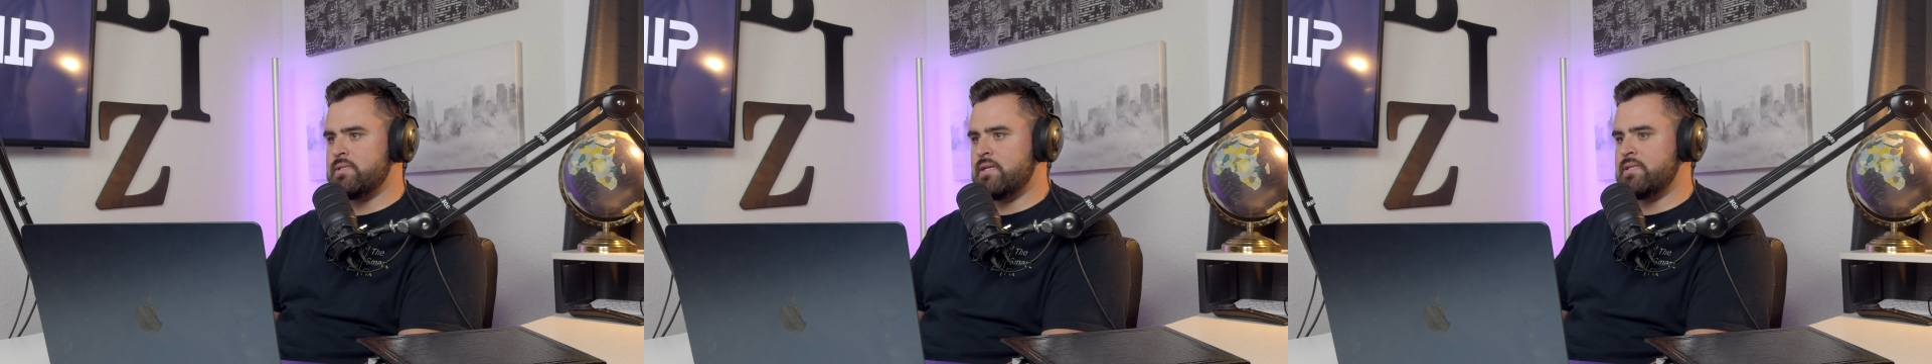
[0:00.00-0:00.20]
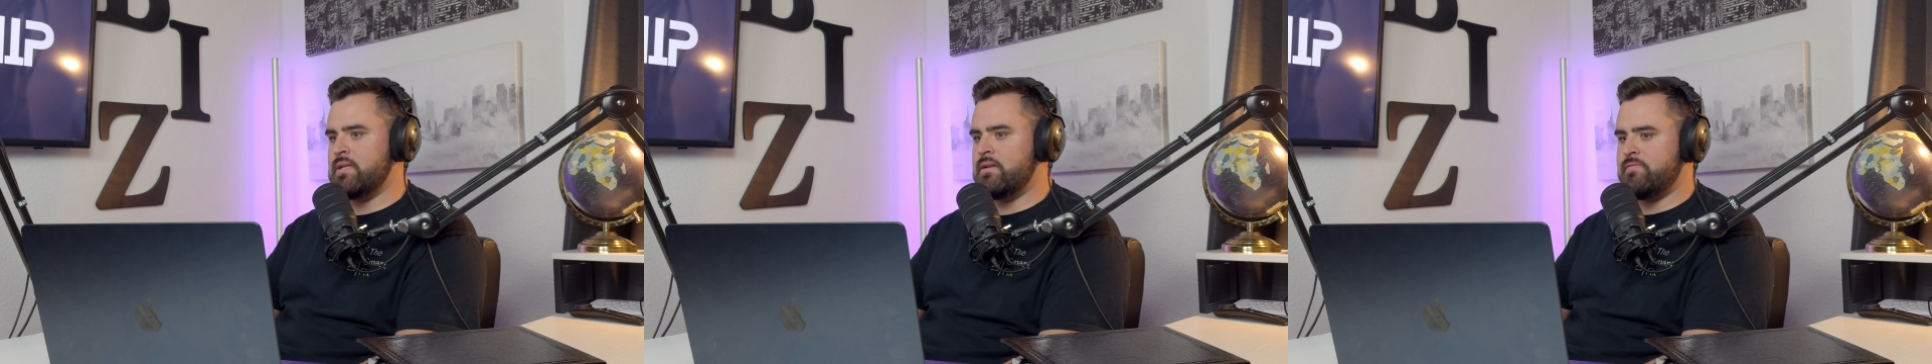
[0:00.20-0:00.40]

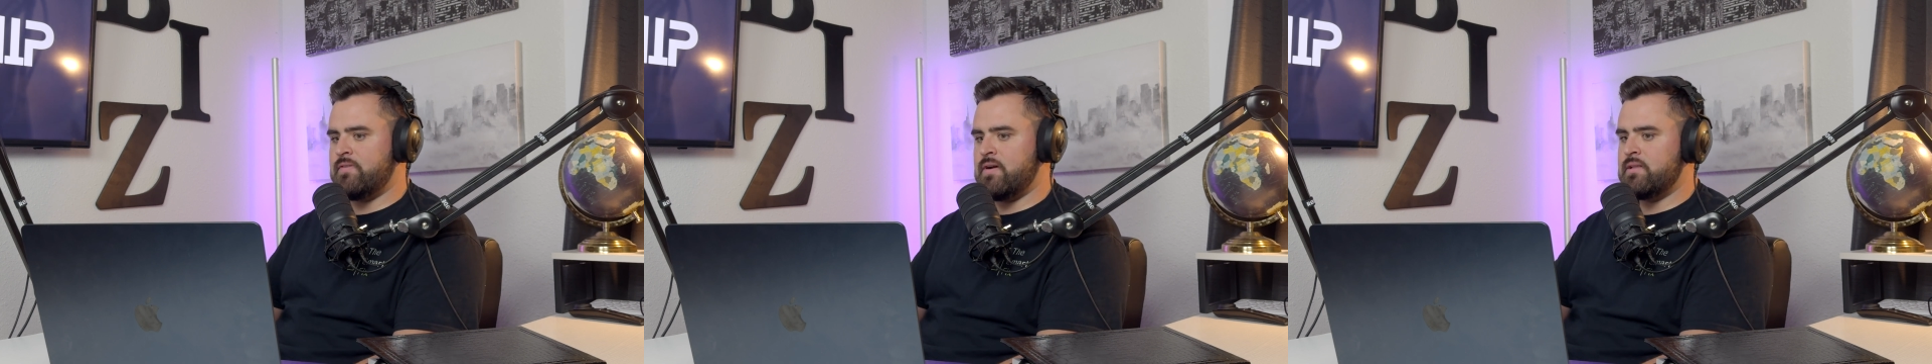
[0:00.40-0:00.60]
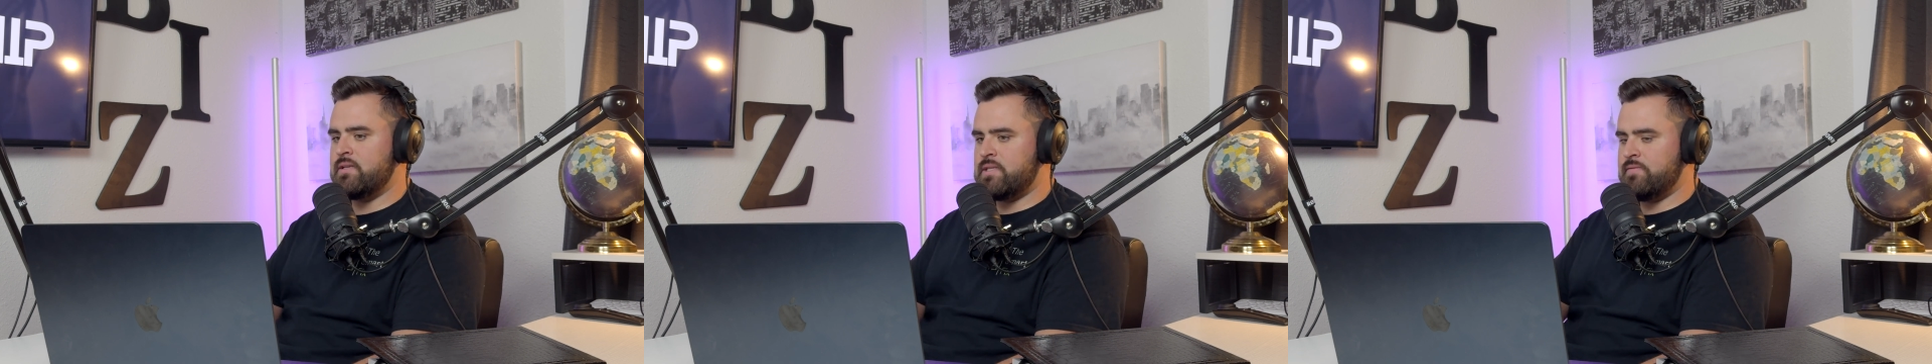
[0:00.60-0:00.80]

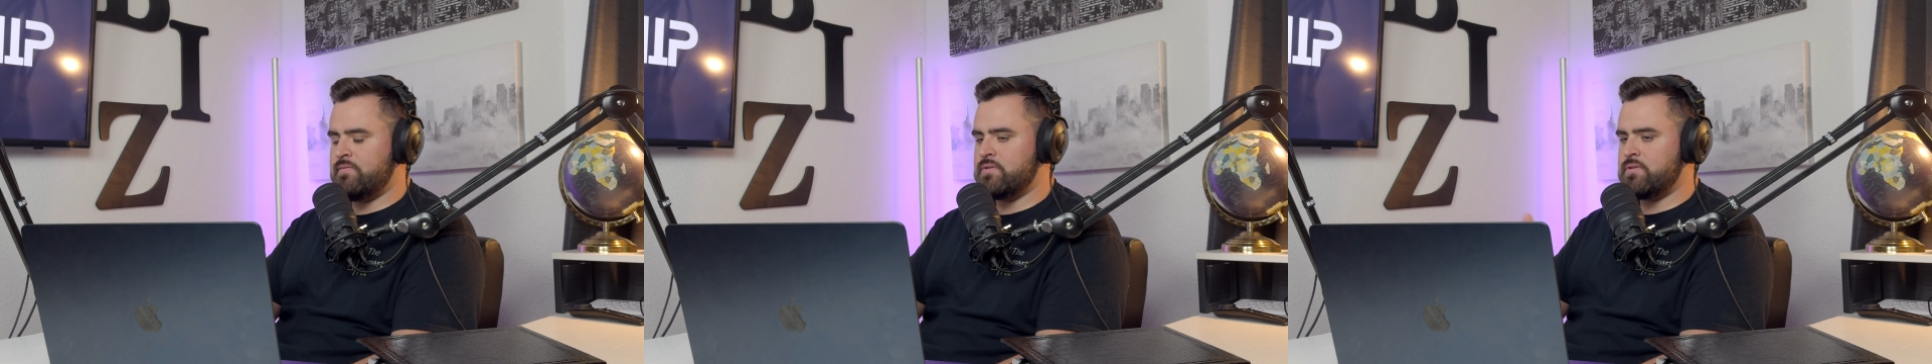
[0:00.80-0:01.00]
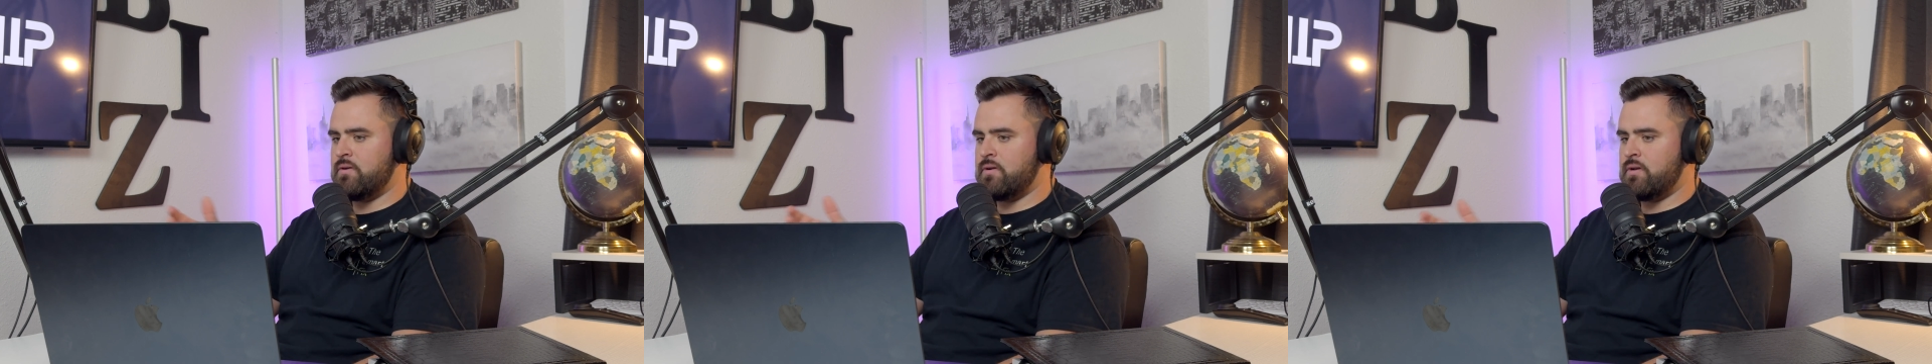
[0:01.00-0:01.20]
identify these
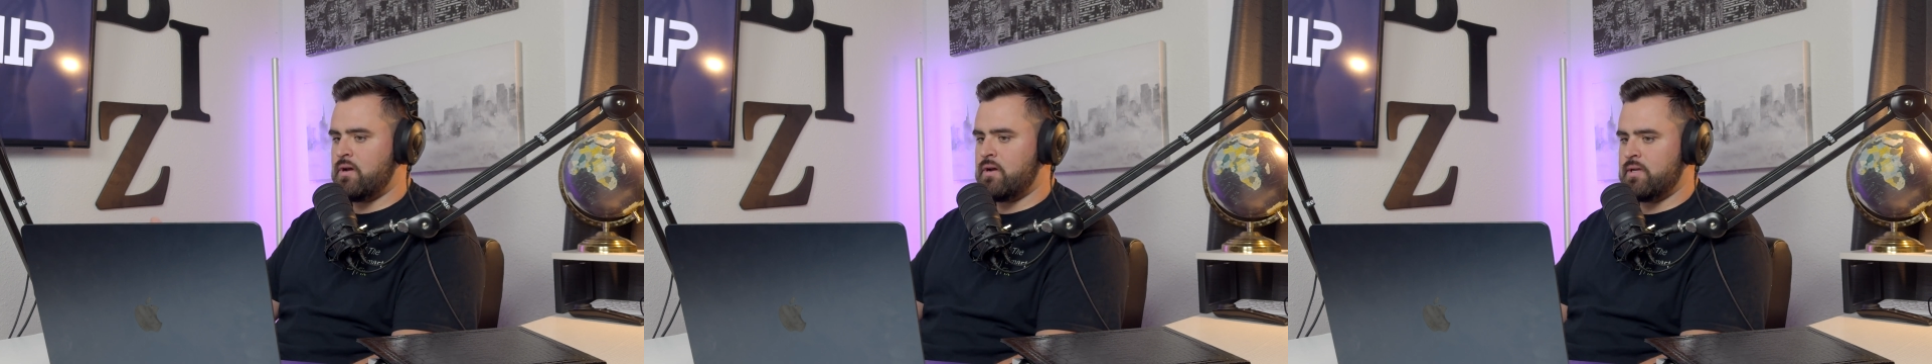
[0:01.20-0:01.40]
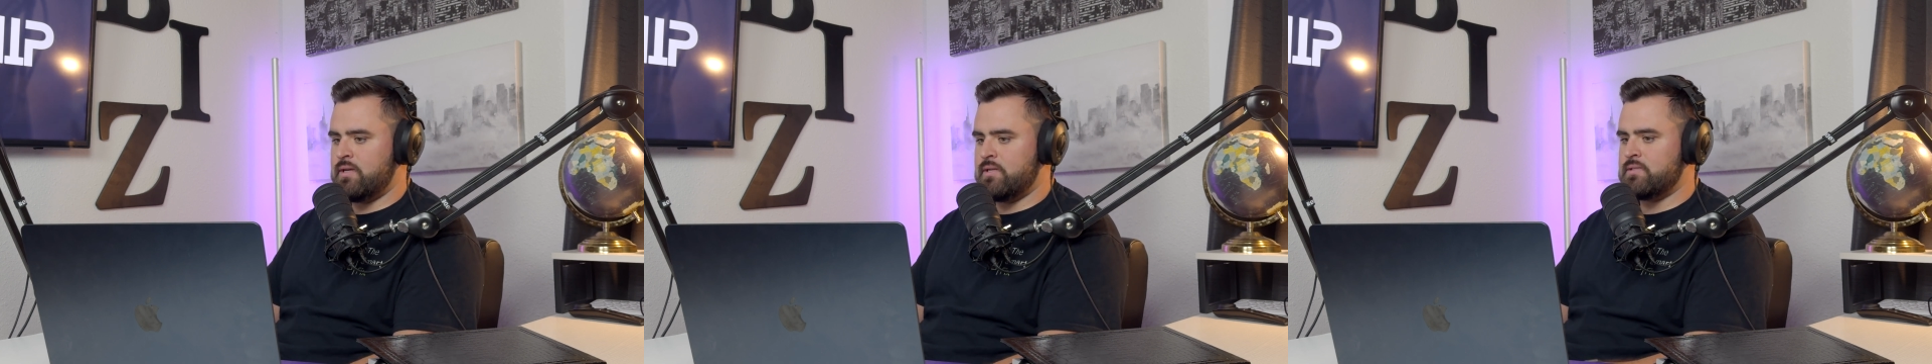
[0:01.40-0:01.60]
different target
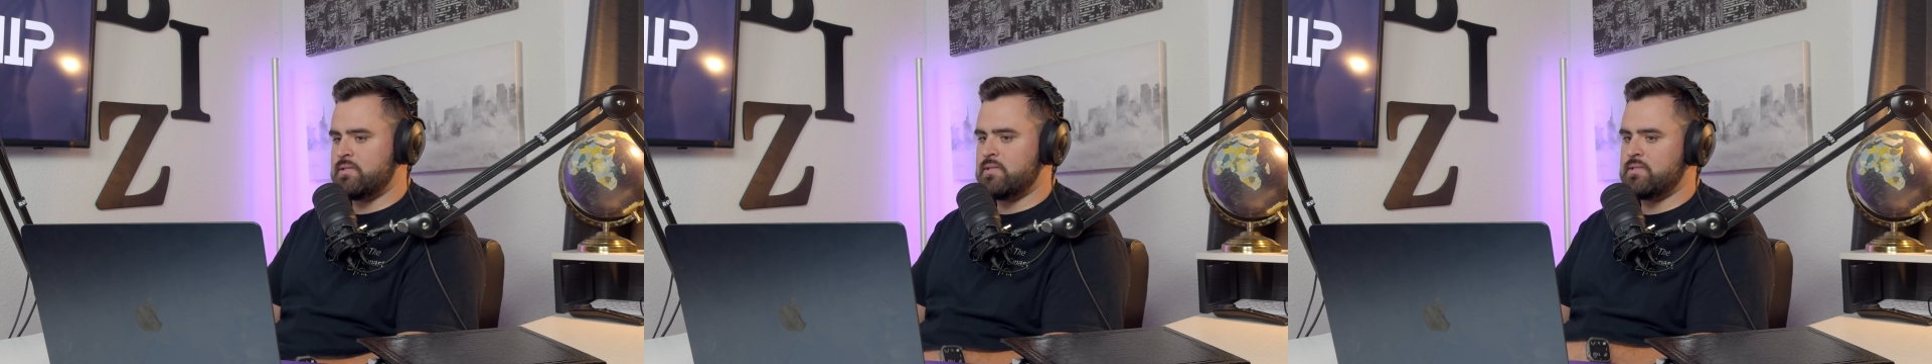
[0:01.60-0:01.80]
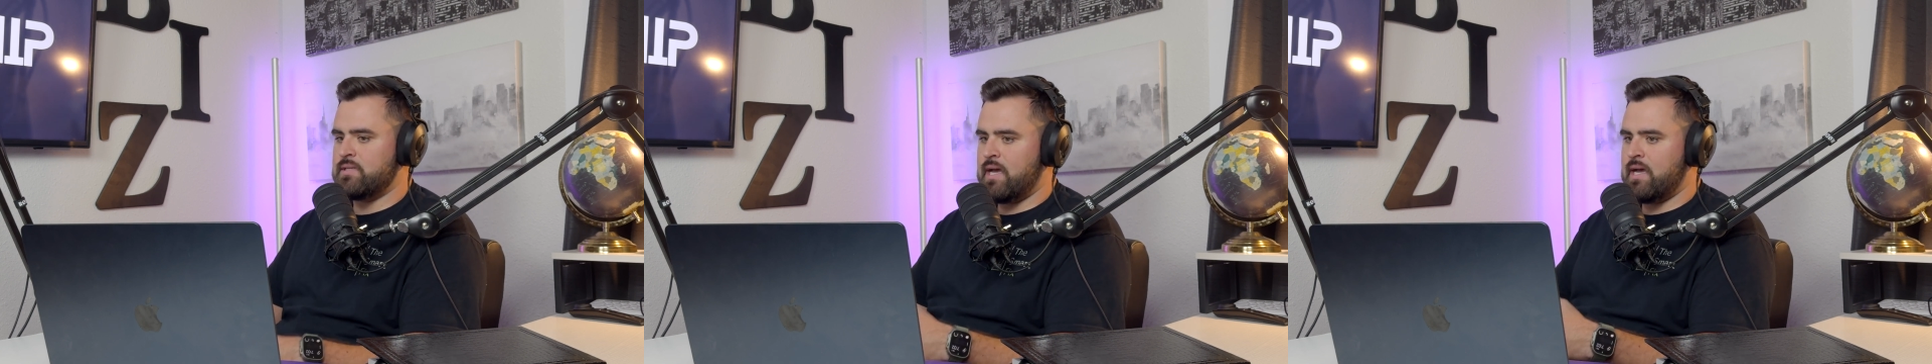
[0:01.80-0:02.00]

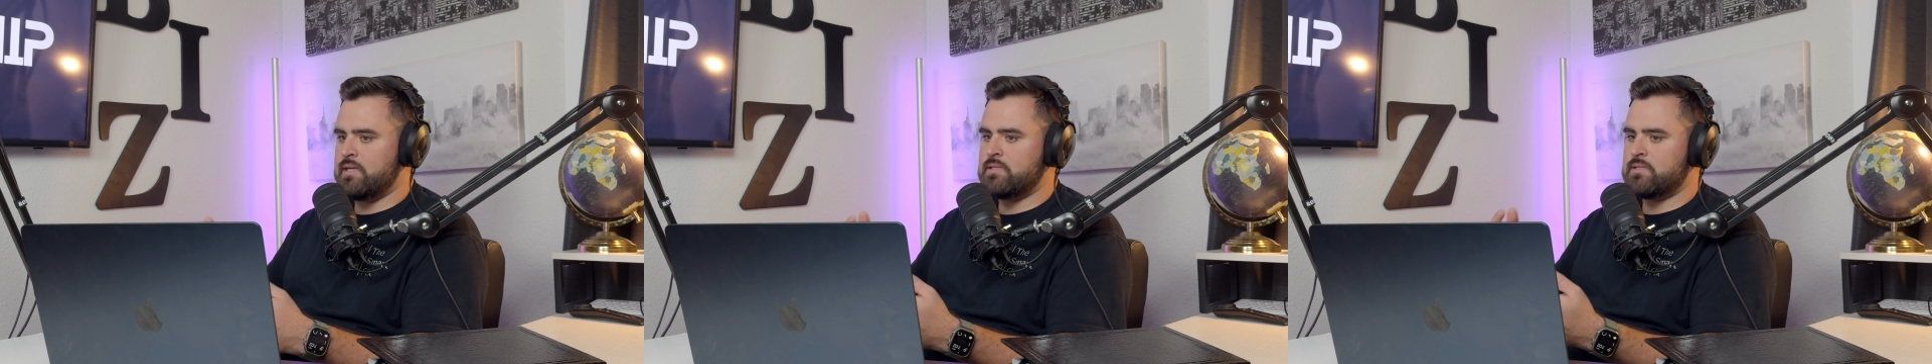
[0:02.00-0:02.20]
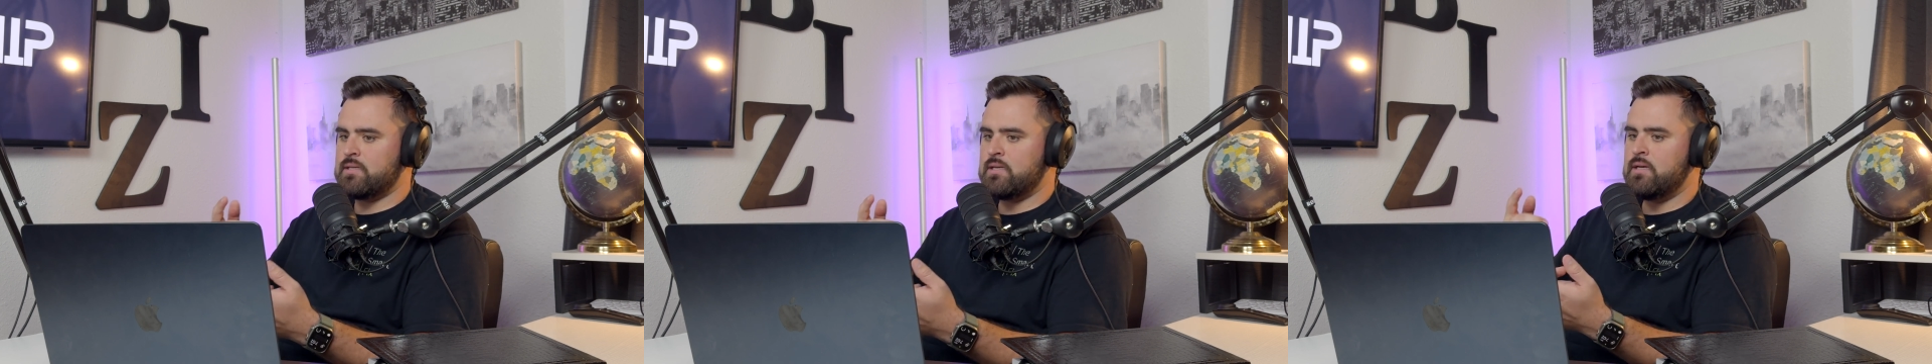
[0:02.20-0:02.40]
audiences
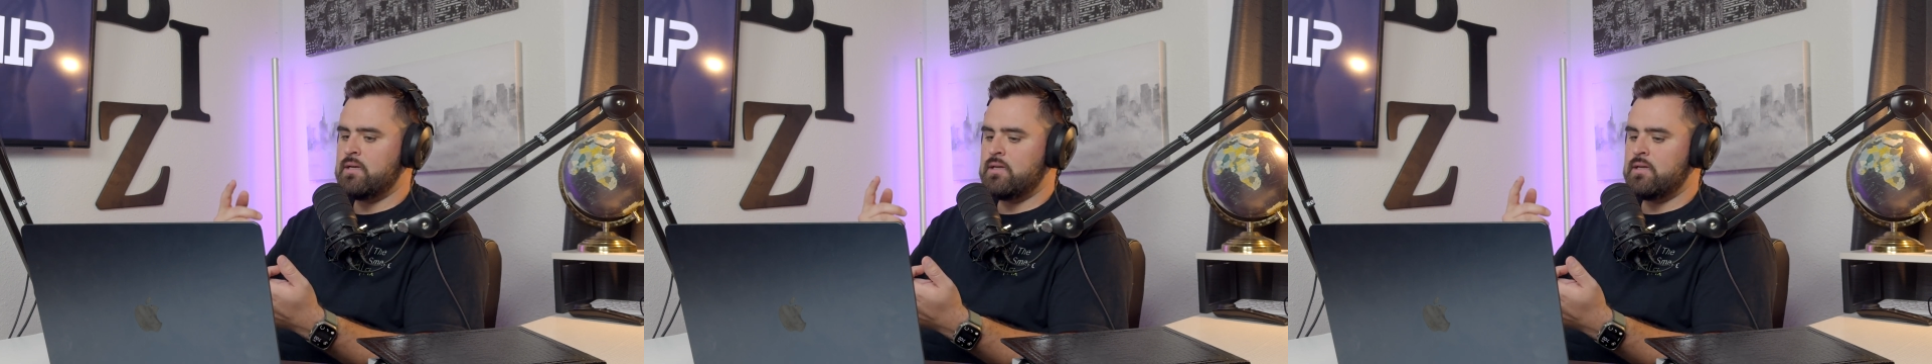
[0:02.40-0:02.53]
as,